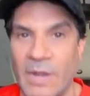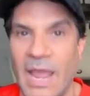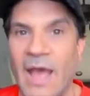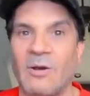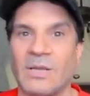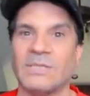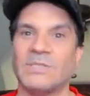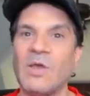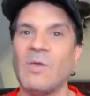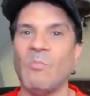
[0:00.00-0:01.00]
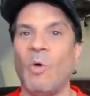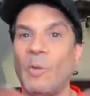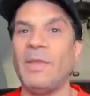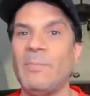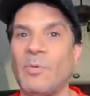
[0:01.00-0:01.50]
now because
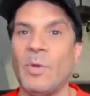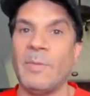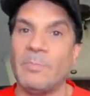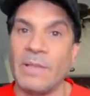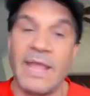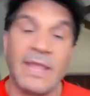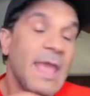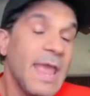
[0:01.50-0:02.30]
more people would be playing.